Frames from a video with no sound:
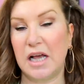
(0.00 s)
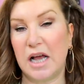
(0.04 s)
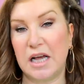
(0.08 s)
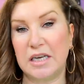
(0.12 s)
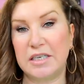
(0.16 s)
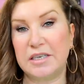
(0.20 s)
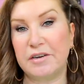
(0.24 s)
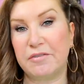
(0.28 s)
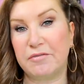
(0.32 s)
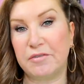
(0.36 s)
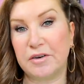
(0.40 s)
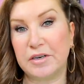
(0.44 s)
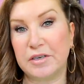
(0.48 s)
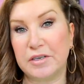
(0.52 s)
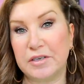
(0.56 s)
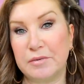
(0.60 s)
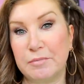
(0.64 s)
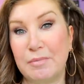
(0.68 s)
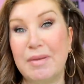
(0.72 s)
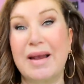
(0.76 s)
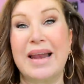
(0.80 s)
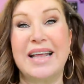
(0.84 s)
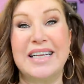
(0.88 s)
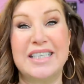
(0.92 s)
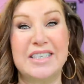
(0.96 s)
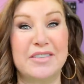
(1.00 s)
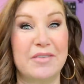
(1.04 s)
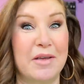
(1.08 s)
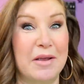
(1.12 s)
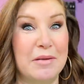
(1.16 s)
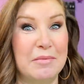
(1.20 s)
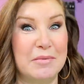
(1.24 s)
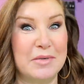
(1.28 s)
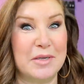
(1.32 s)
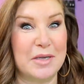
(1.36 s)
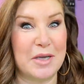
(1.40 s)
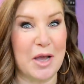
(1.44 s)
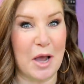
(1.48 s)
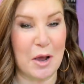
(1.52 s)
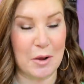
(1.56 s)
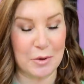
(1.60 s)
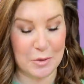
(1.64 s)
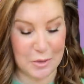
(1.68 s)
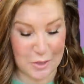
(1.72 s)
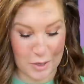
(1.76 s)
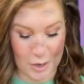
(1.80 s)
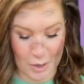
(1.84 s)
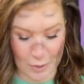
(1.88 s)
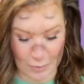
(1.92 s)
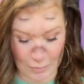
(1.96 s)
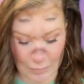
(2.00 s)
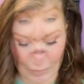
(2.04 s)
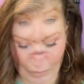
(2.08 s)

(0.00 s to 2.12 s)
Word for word: a different place for him to go, you know.